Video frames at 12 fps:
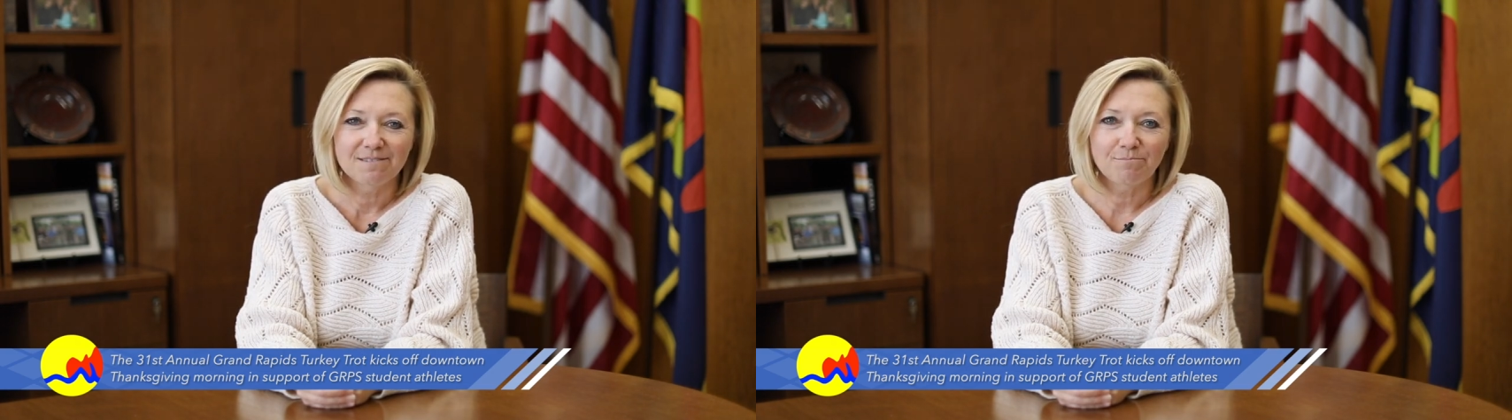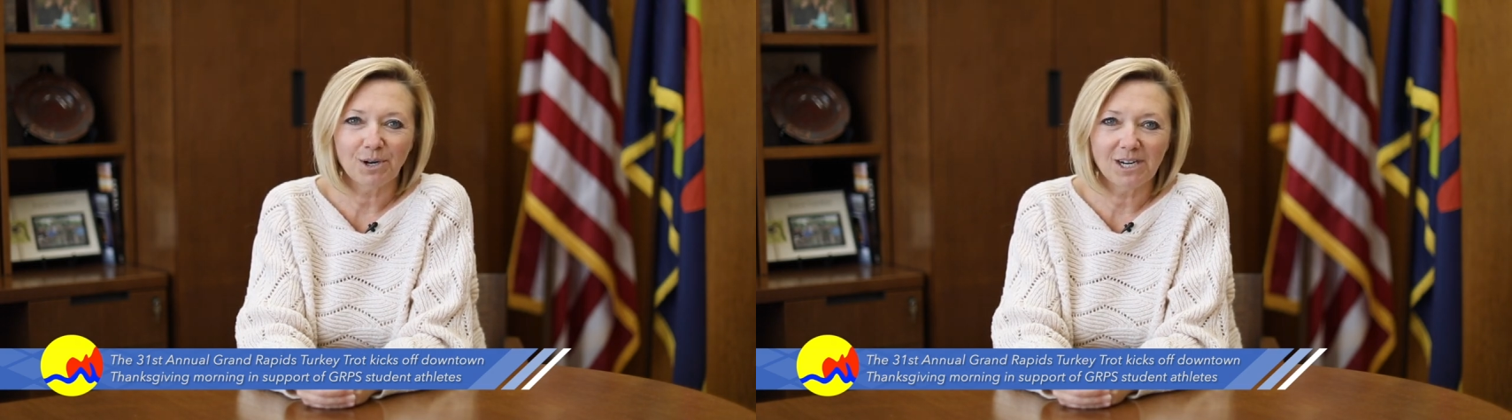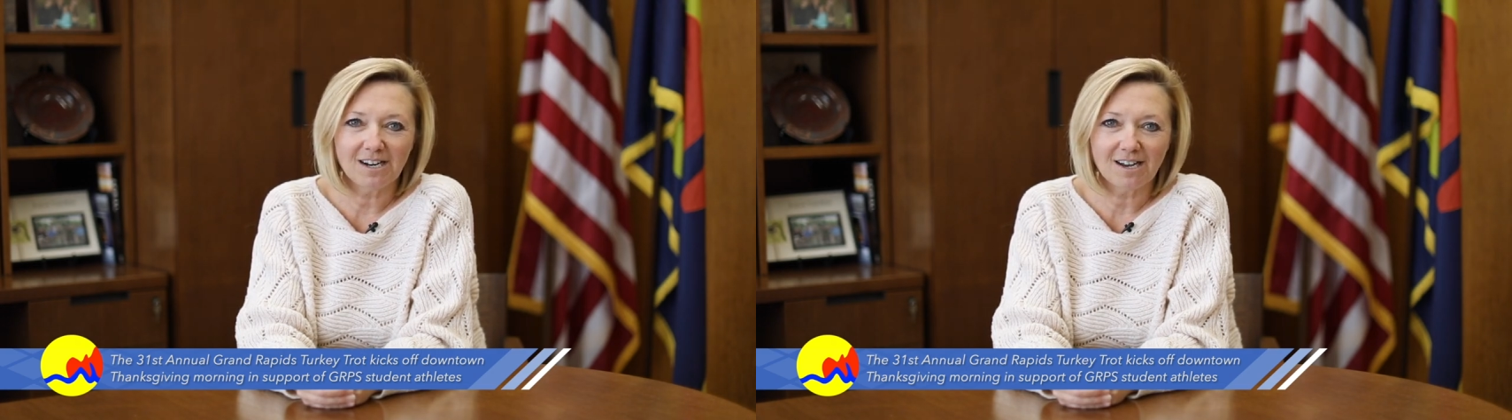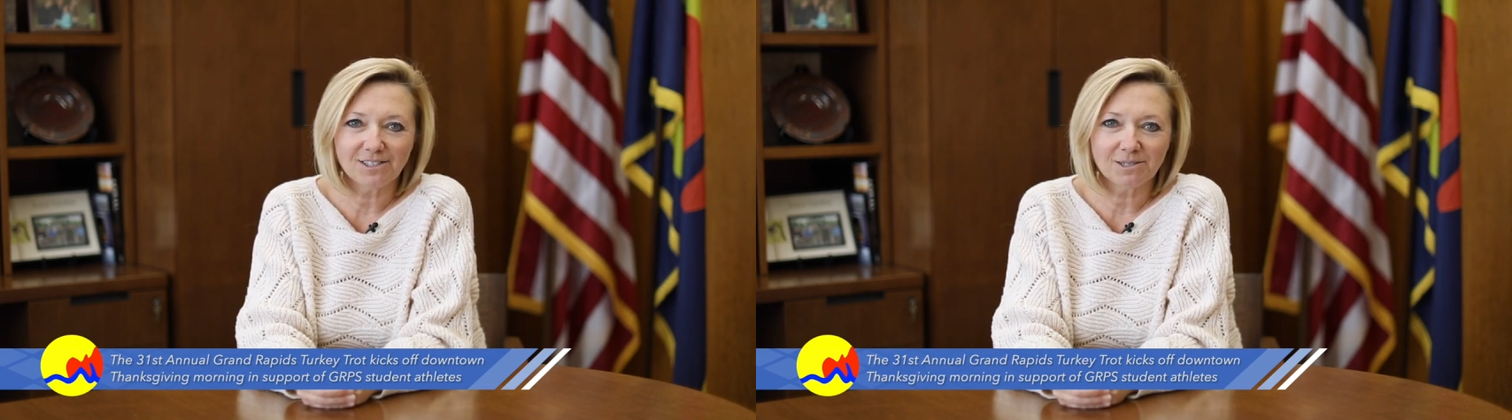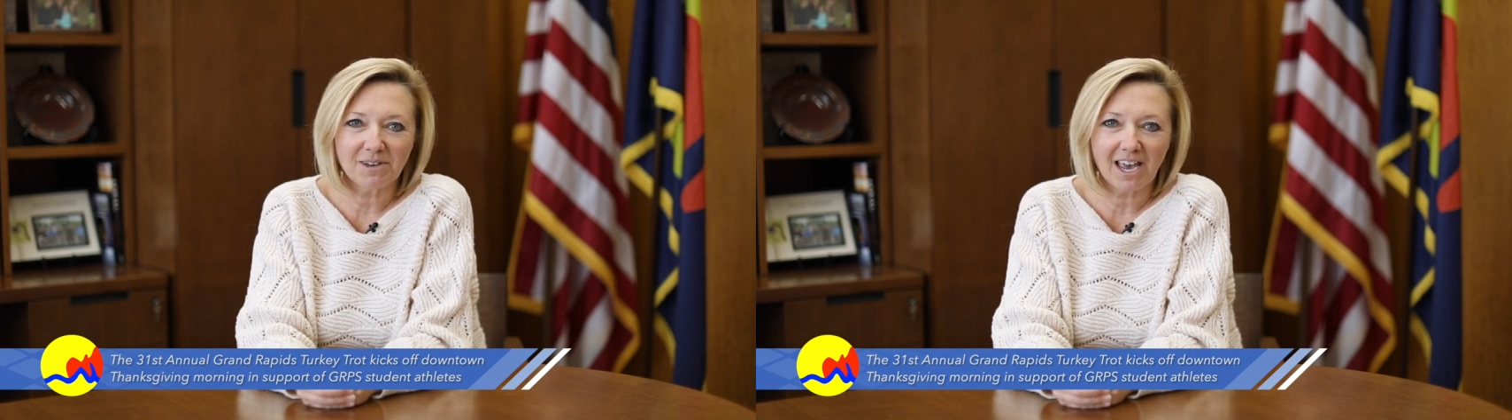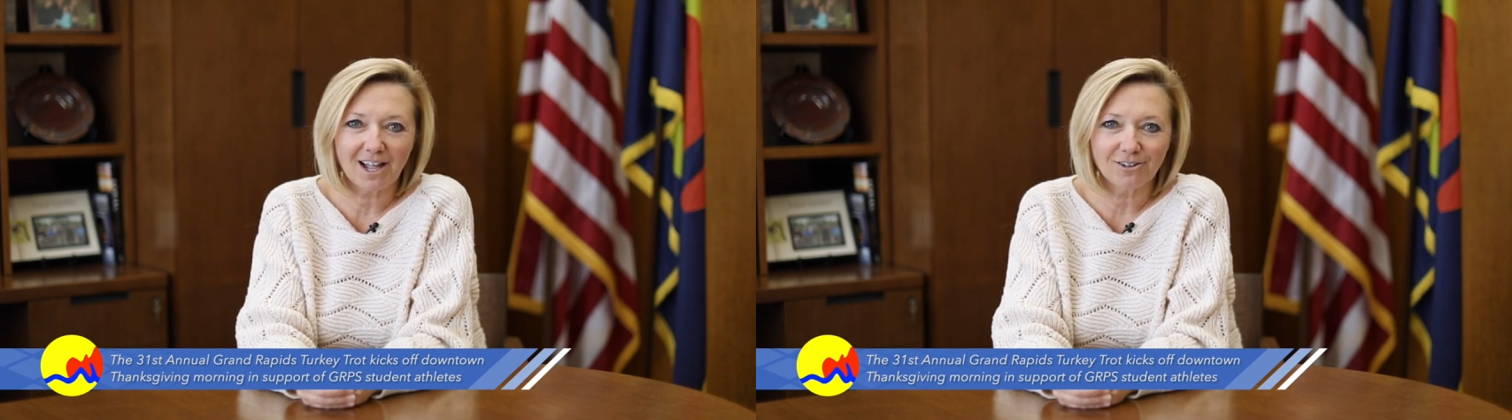burning off
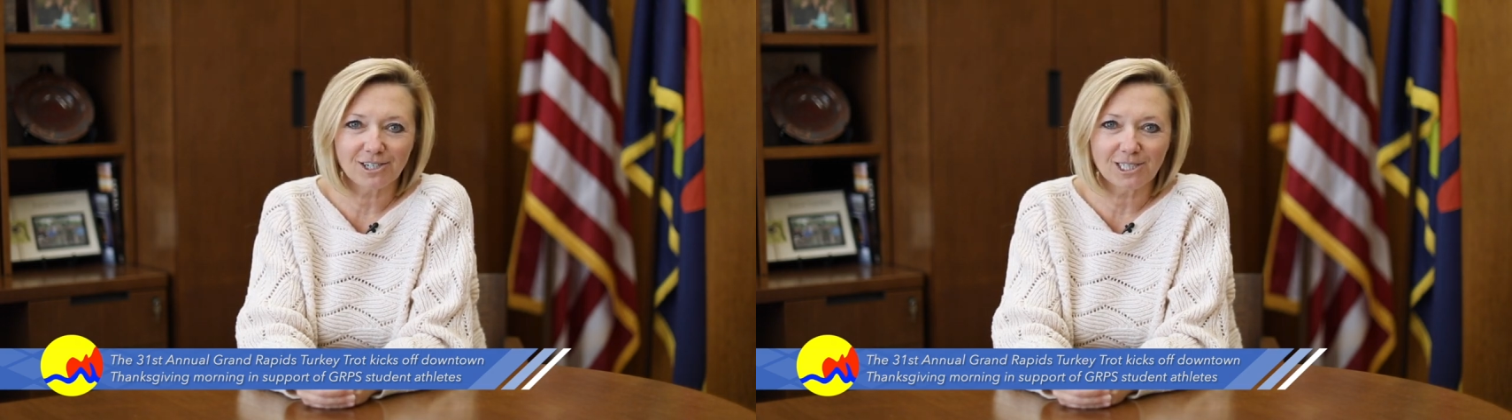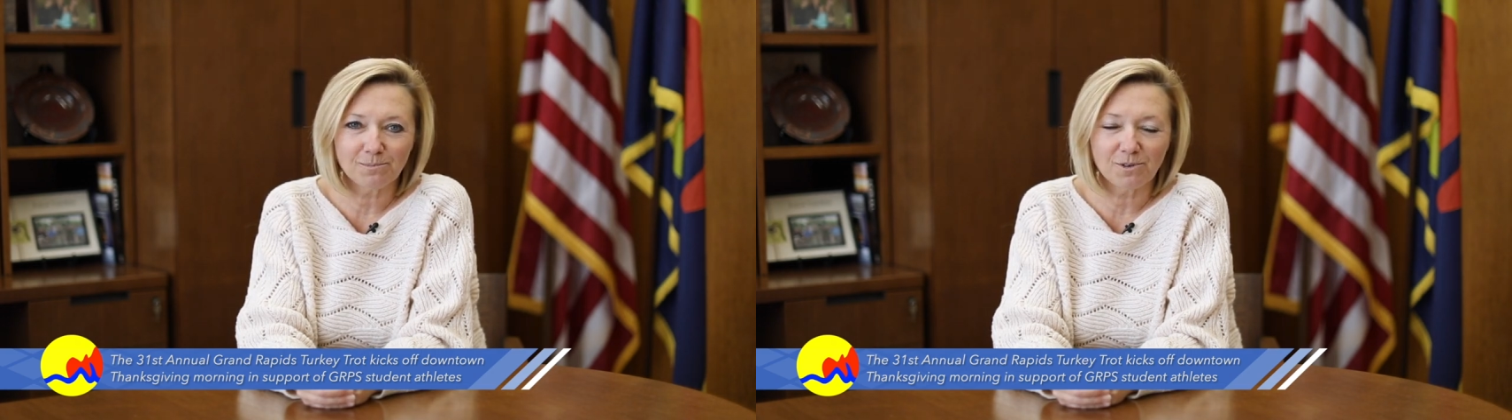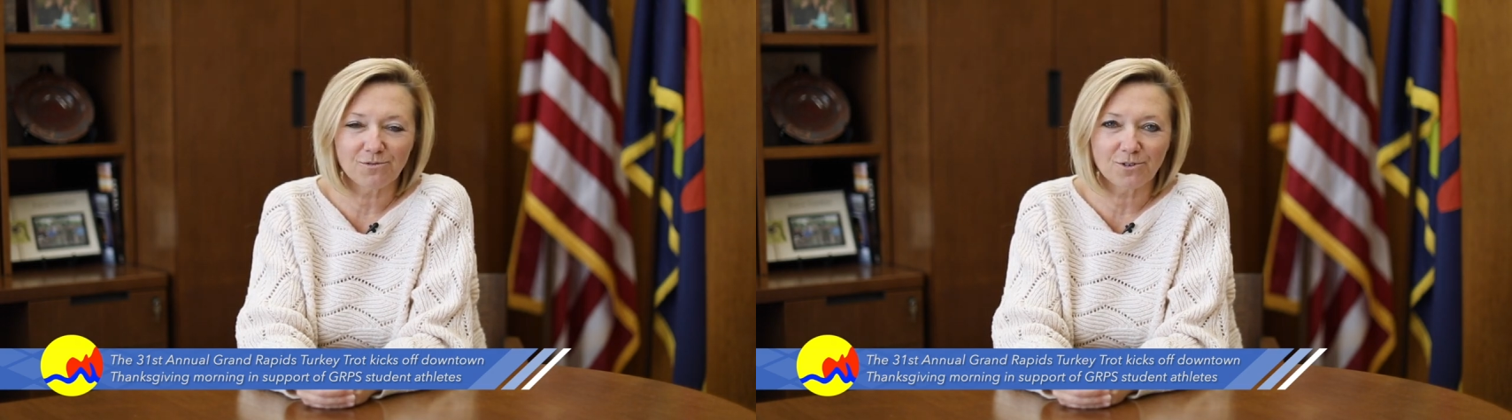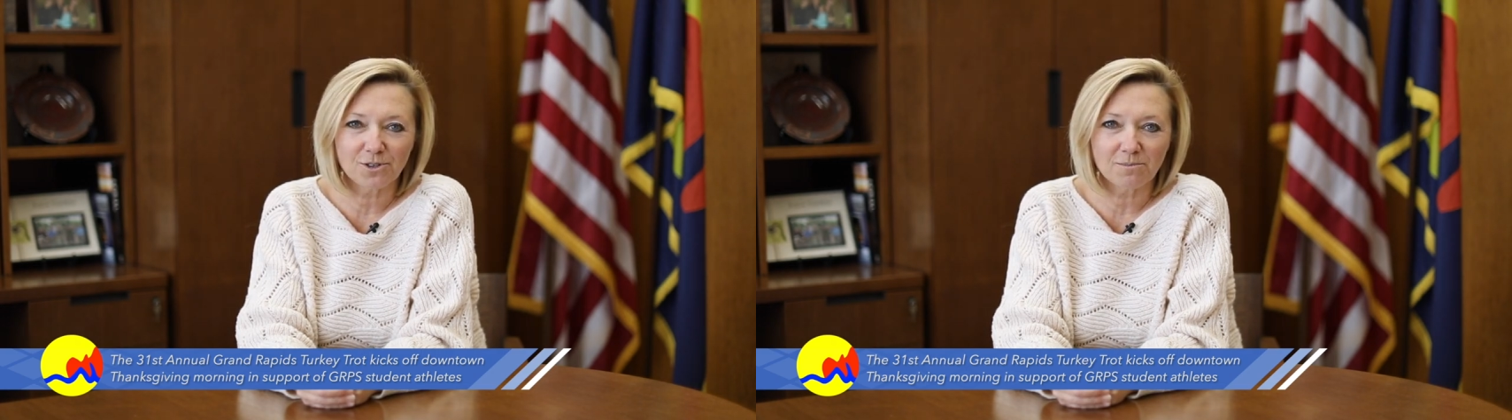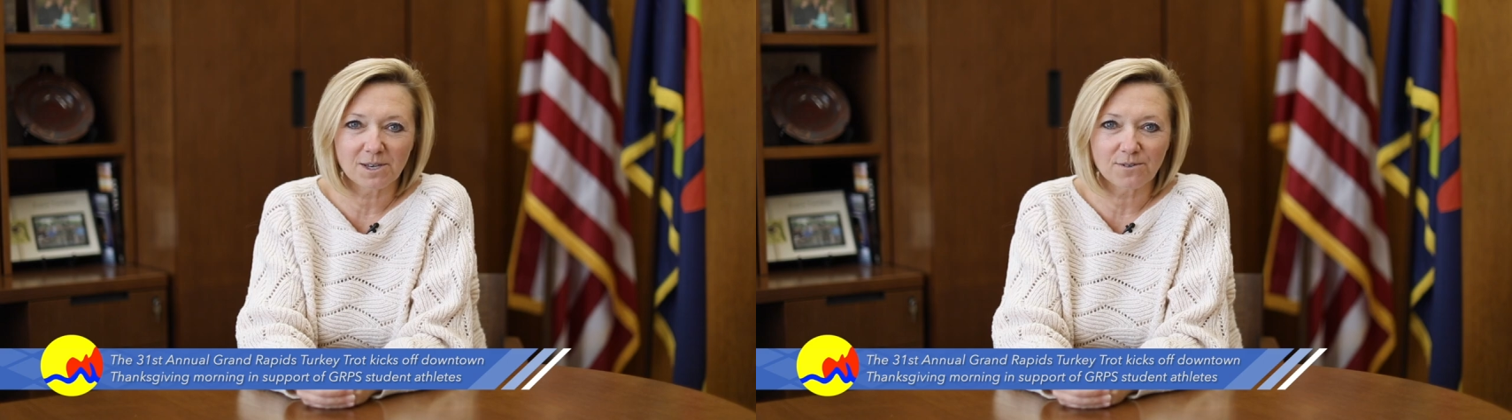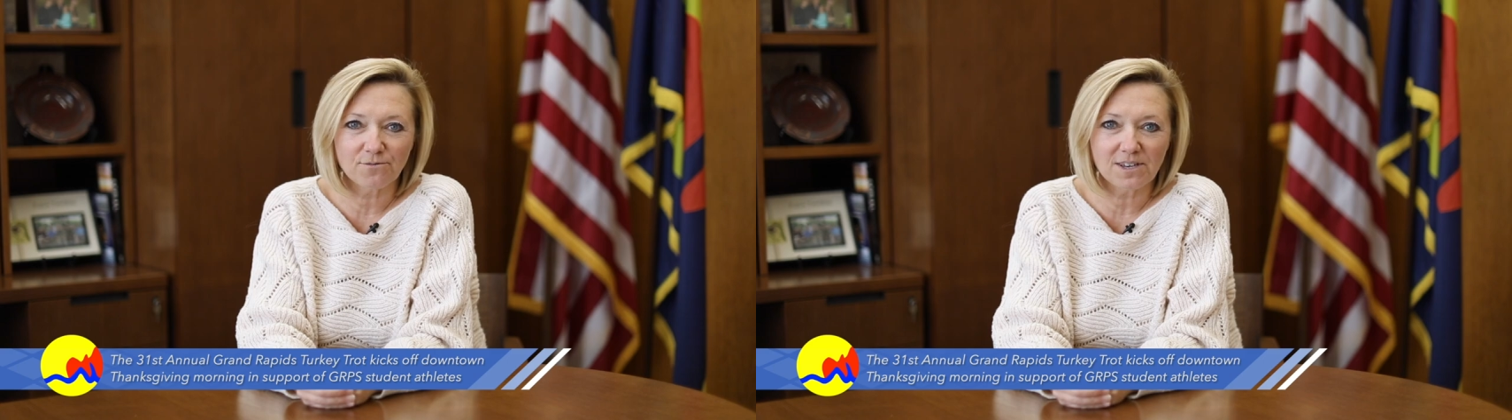some calories before the
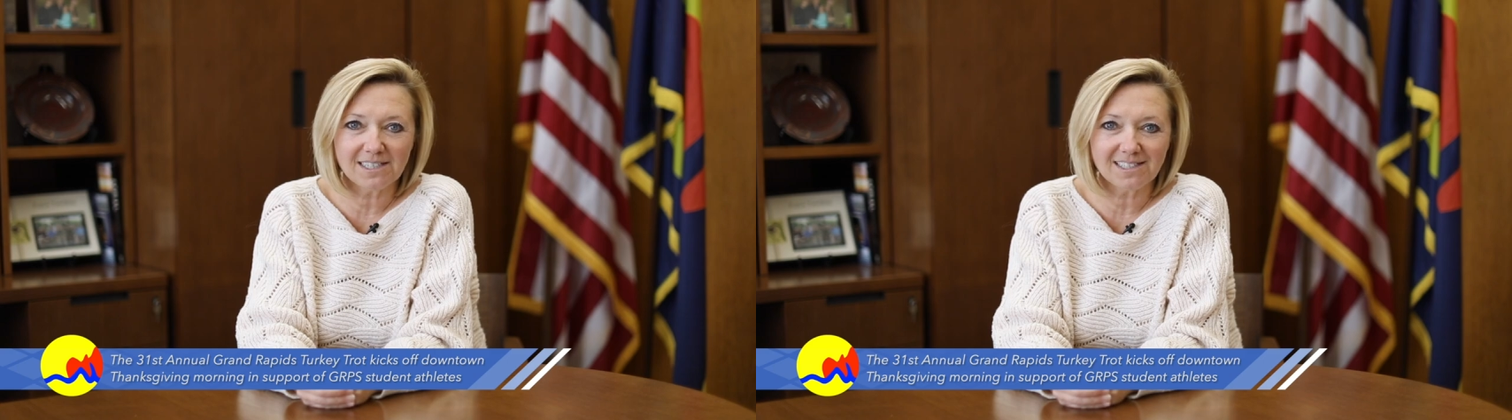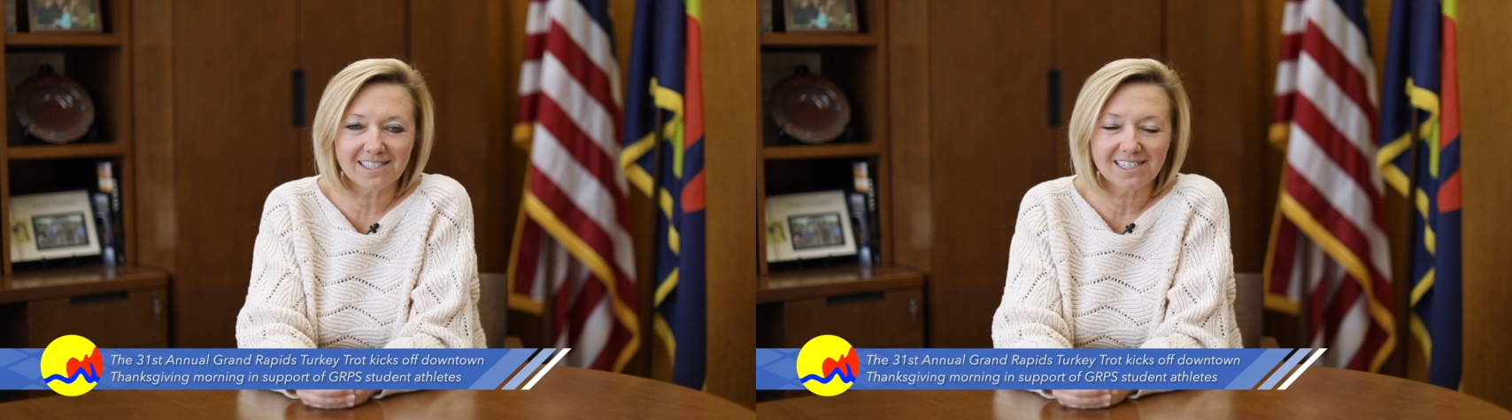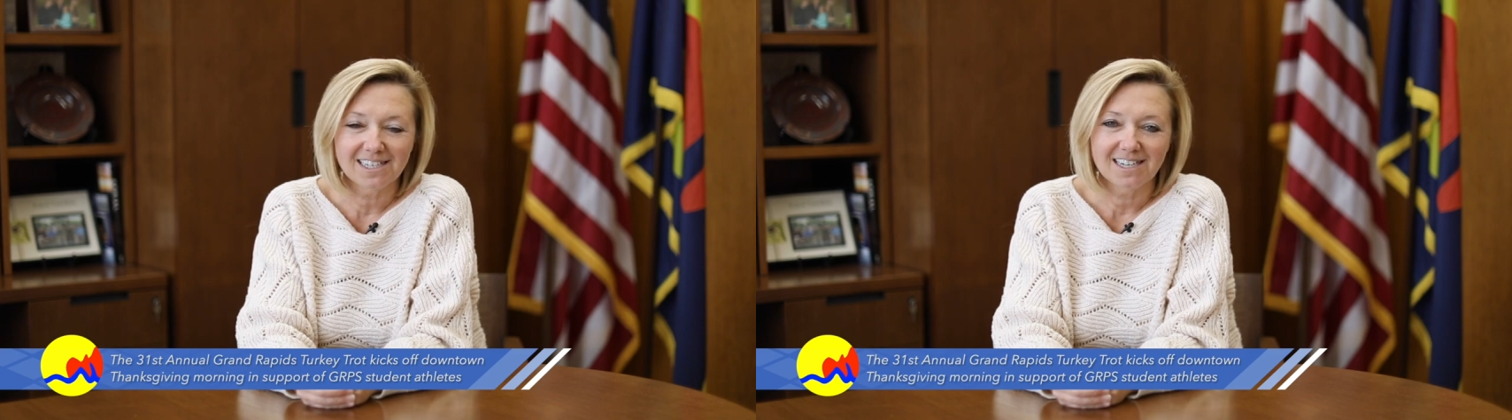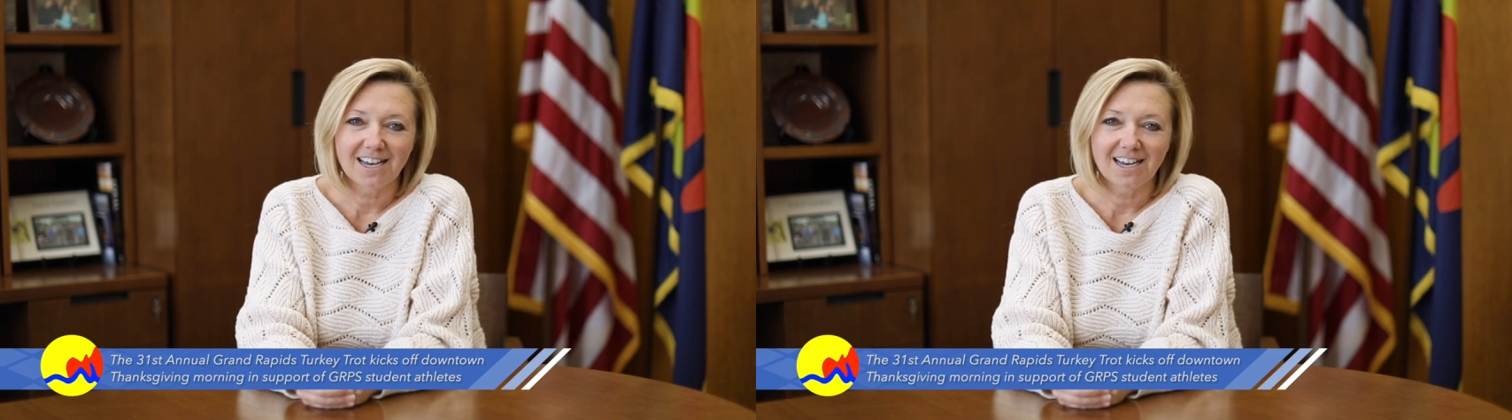big feast.